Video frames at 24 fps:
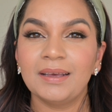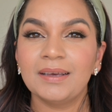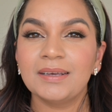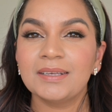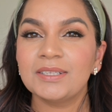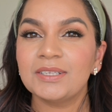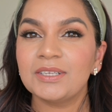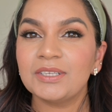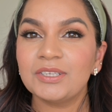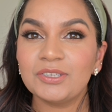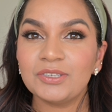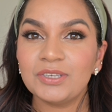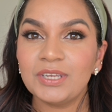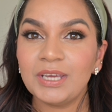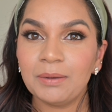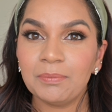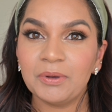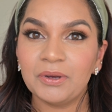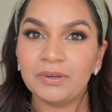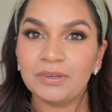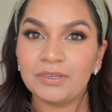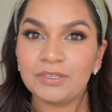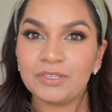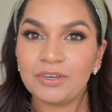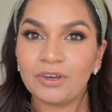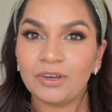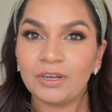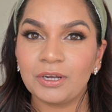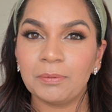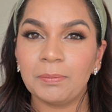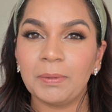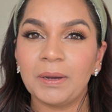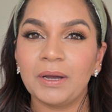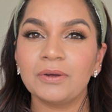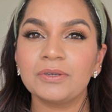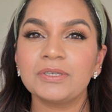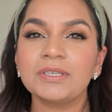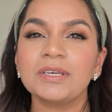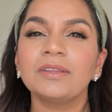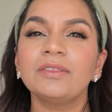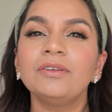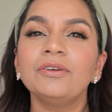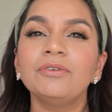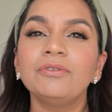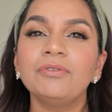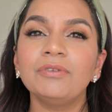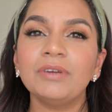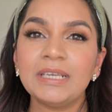So today I'm going to talk about the
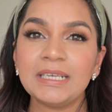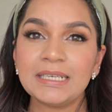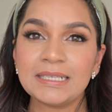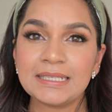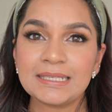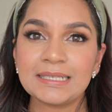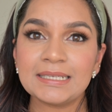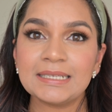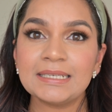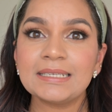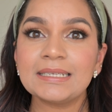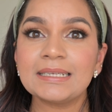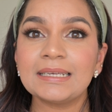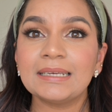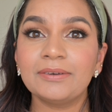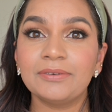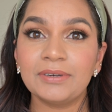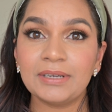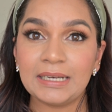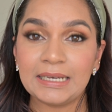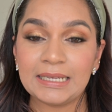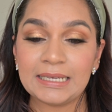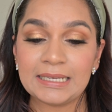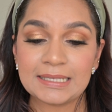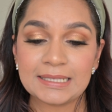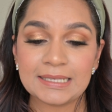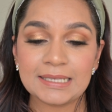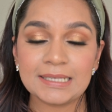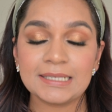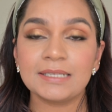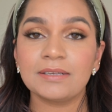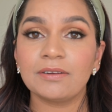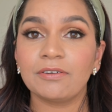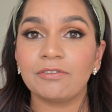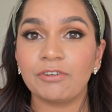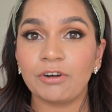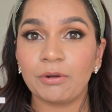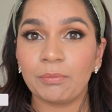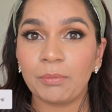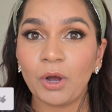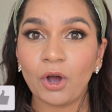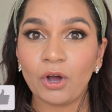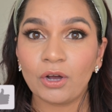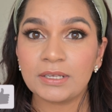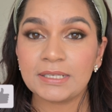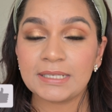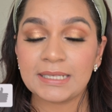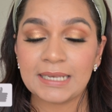recent releases from
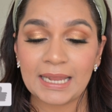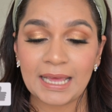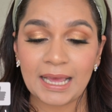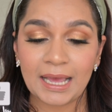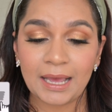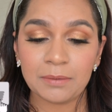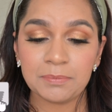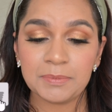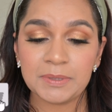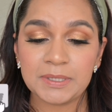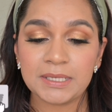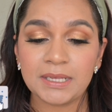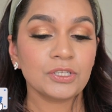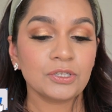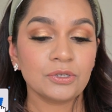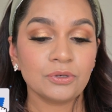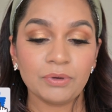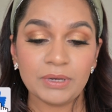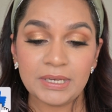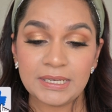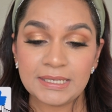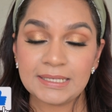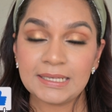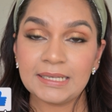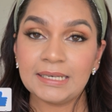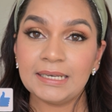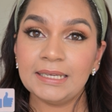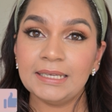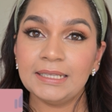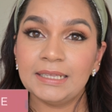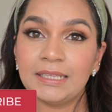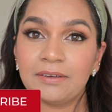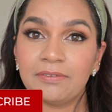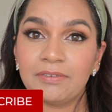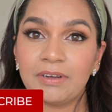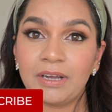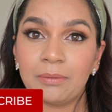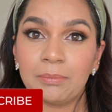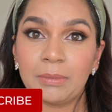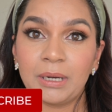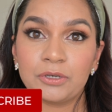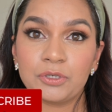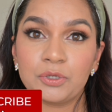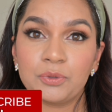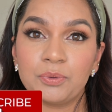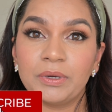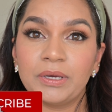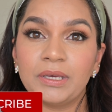Haus Labs. So recently they've come
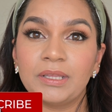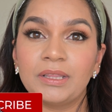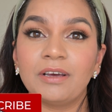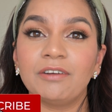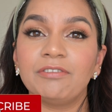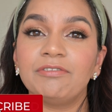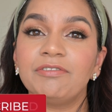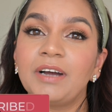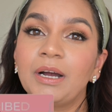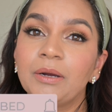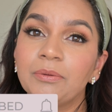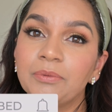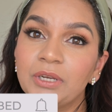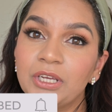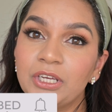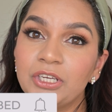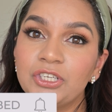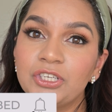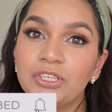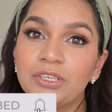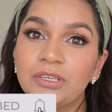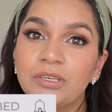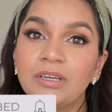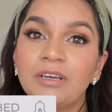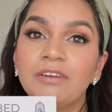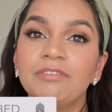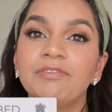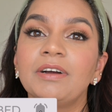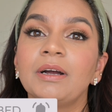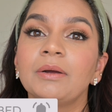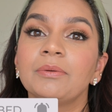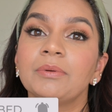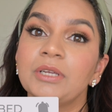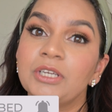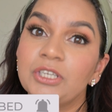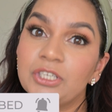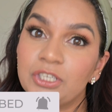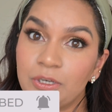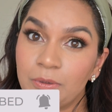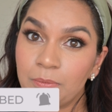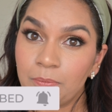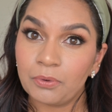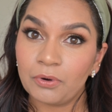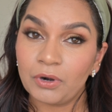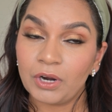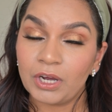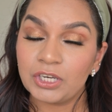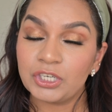out with a foundation
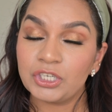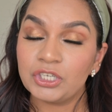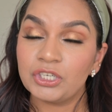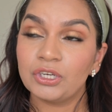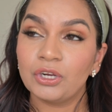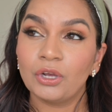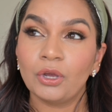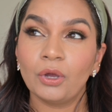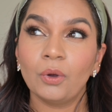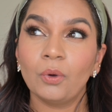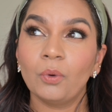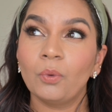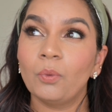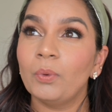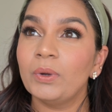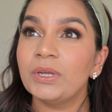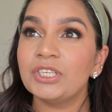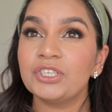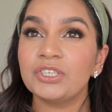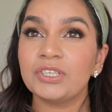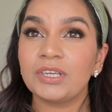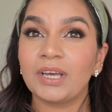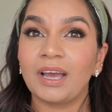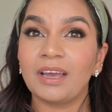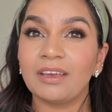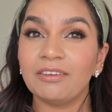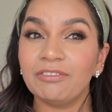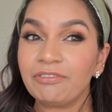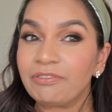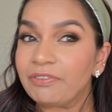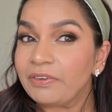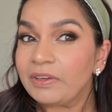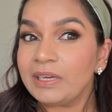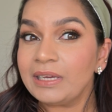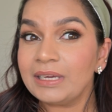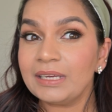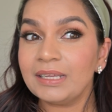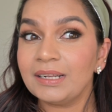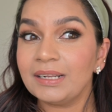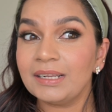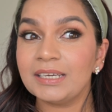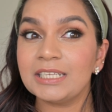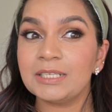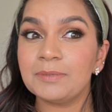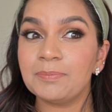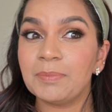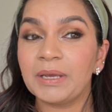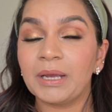brush, which I feel
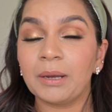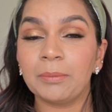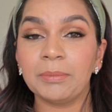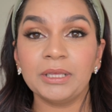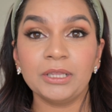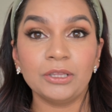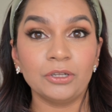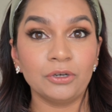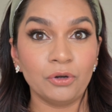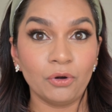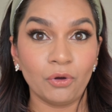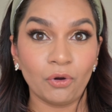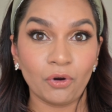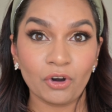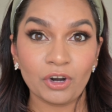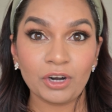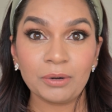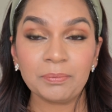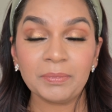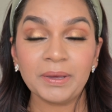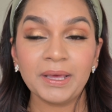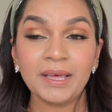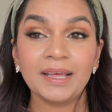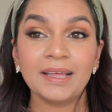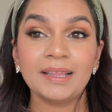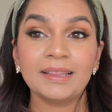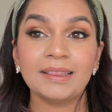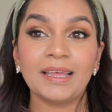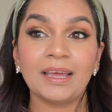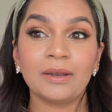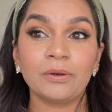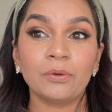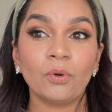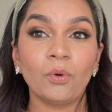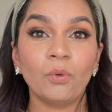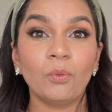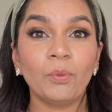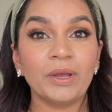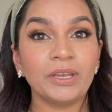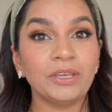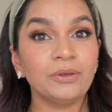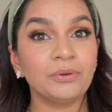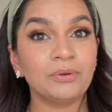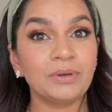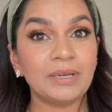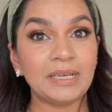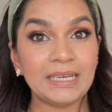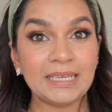is becoming the norm, that when
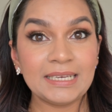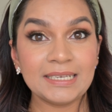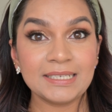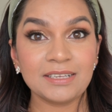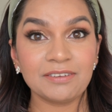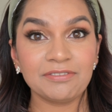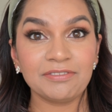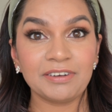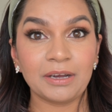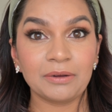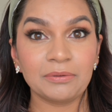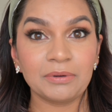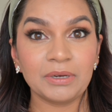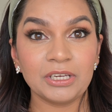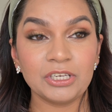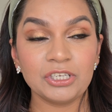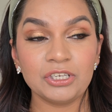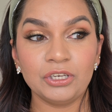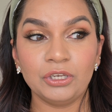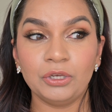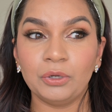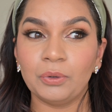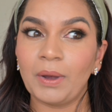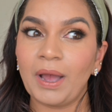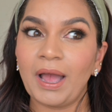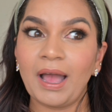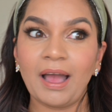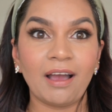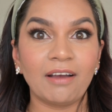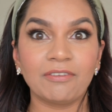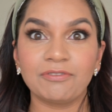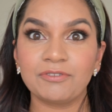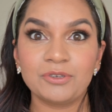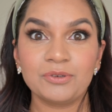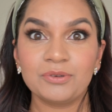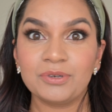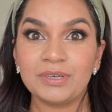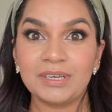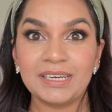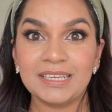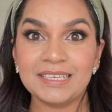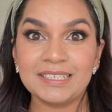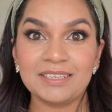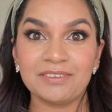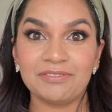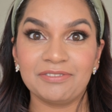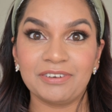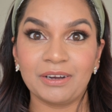you release a foundation, you have to
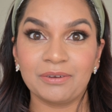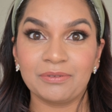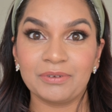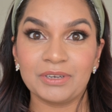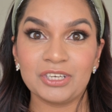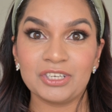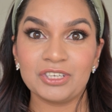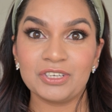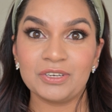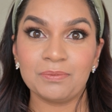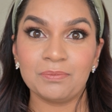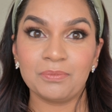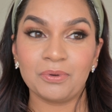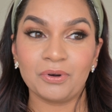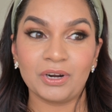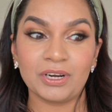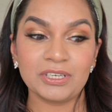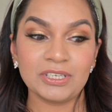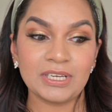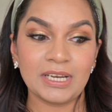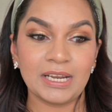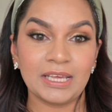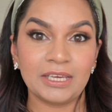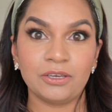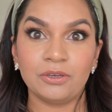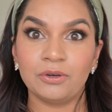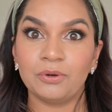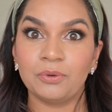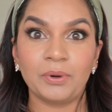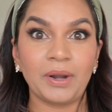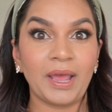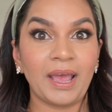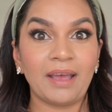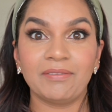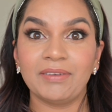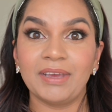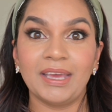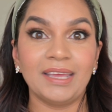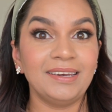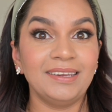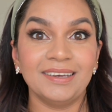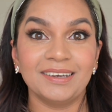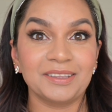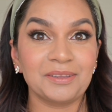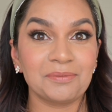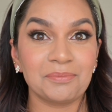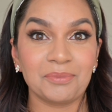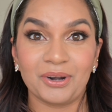release a foundation brush, like you don't have any
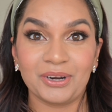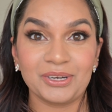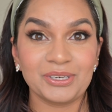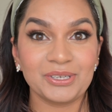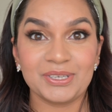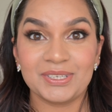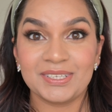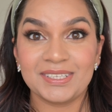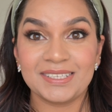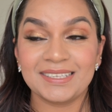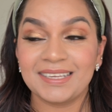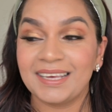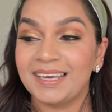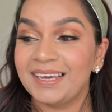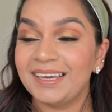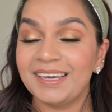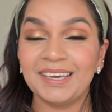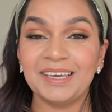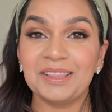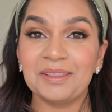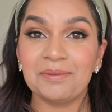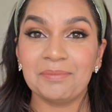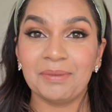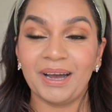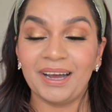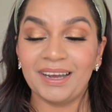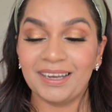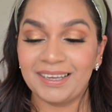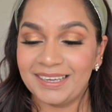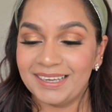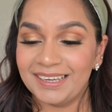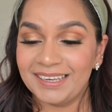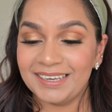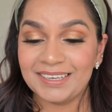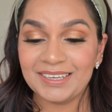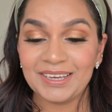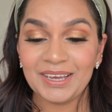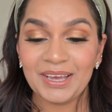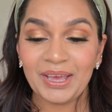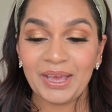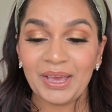other brushes in the market.